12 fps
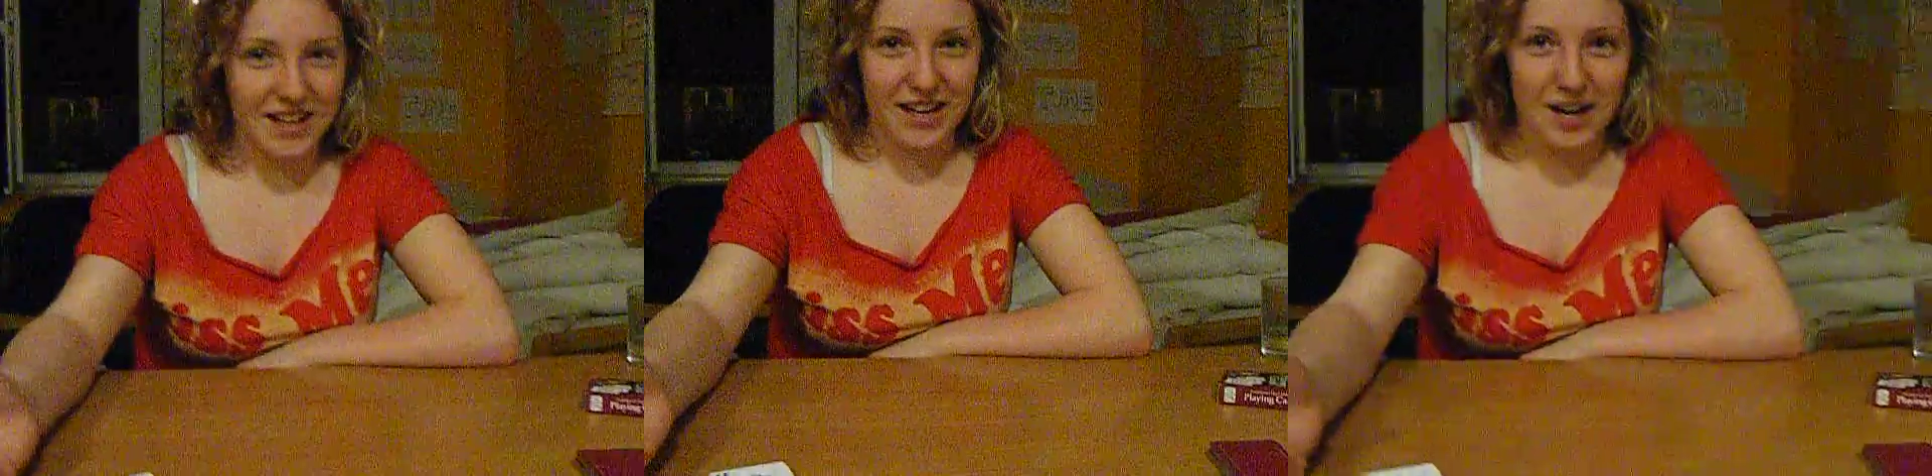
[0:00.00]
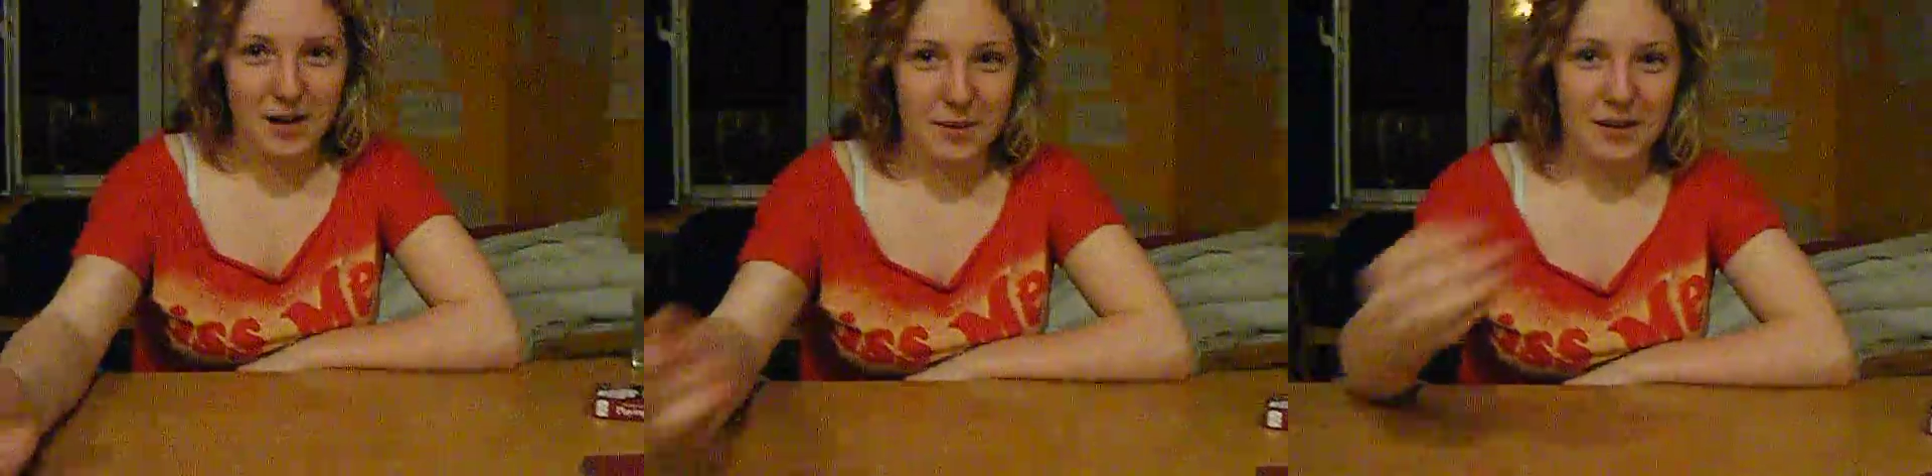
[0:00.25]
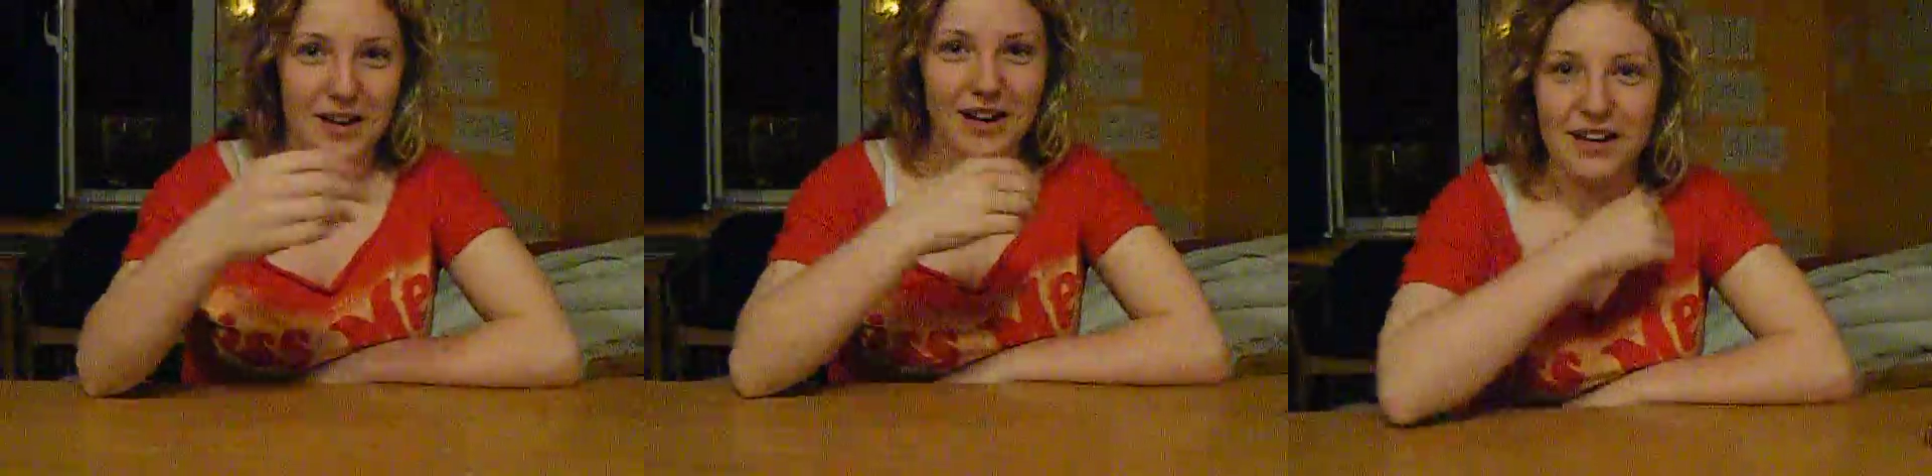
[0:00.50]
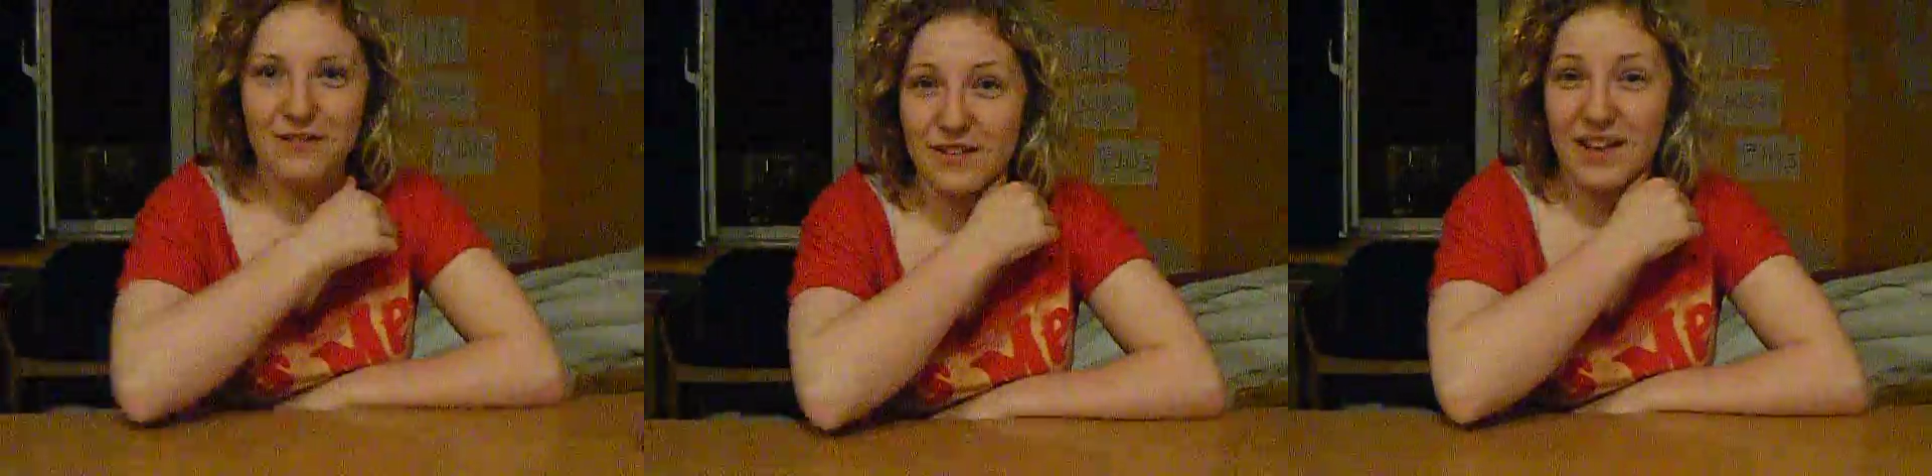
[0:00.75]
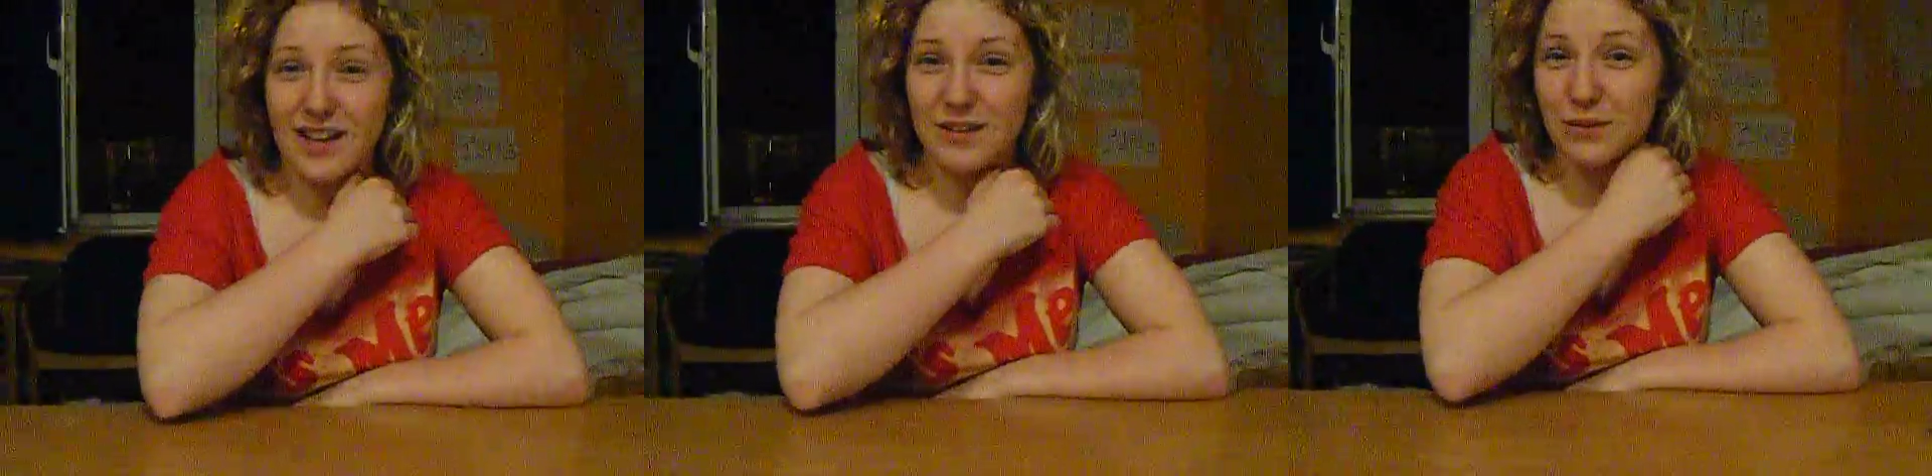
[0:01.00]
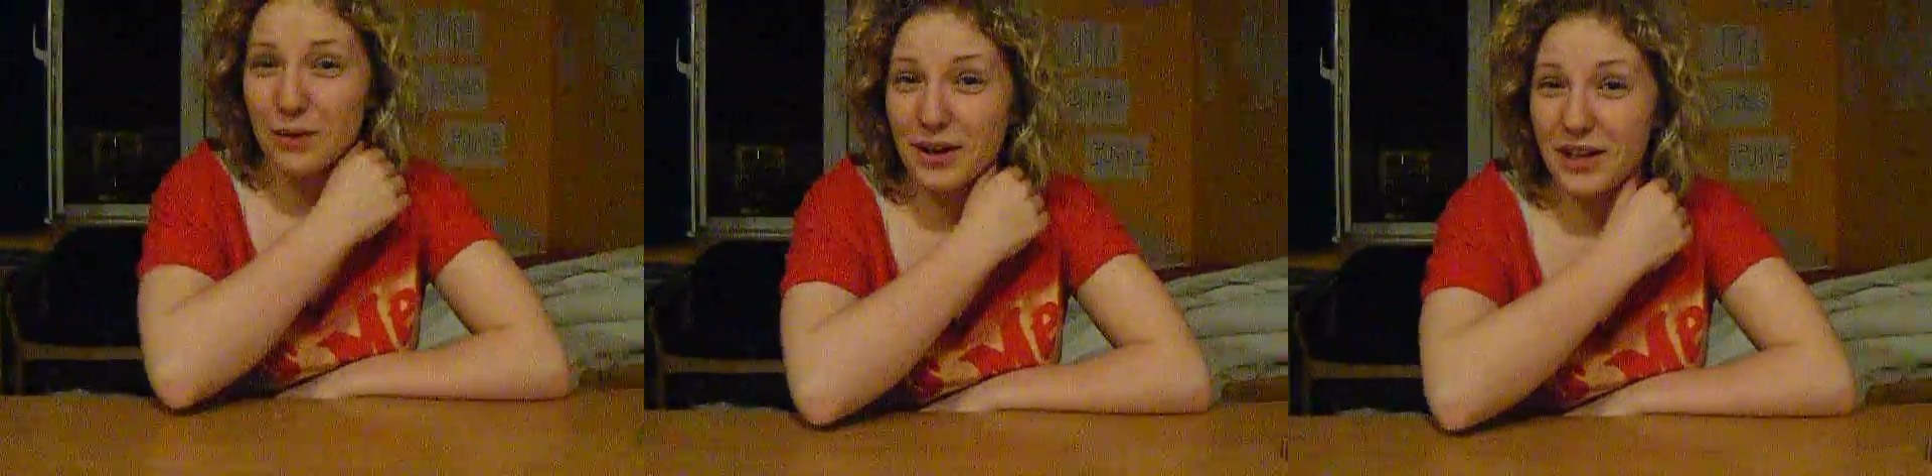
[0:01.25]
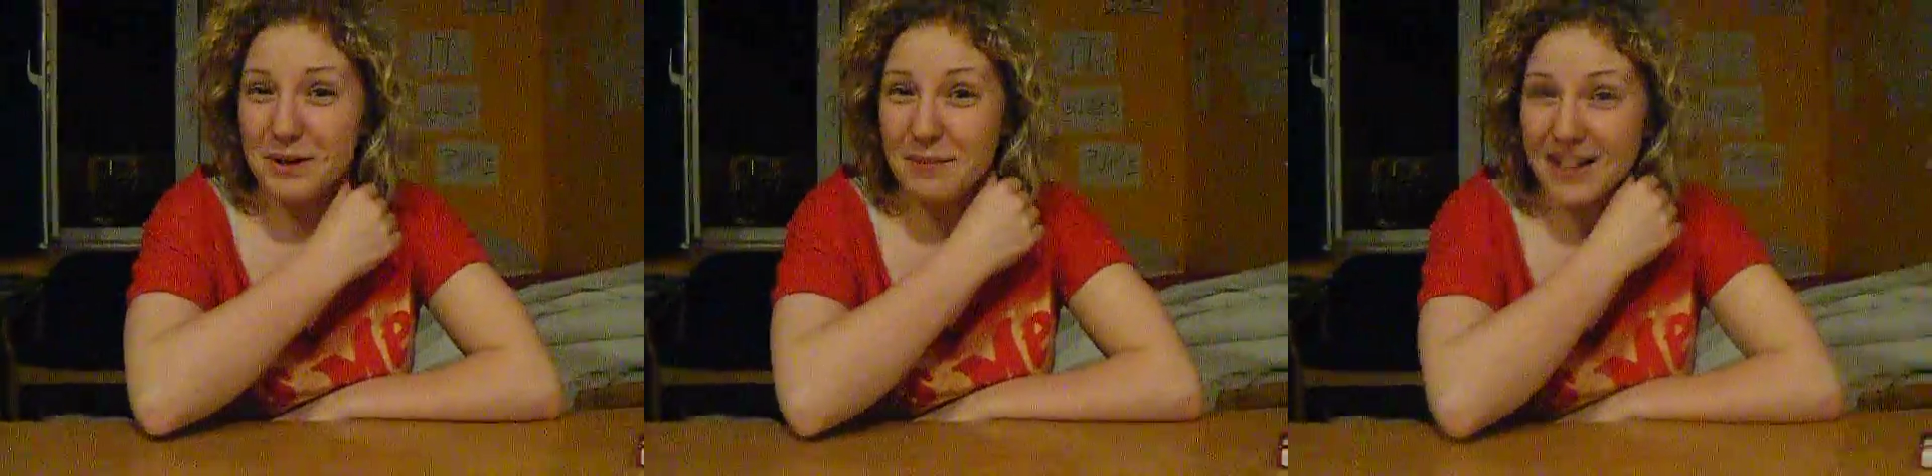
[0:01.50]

to get up early for that royal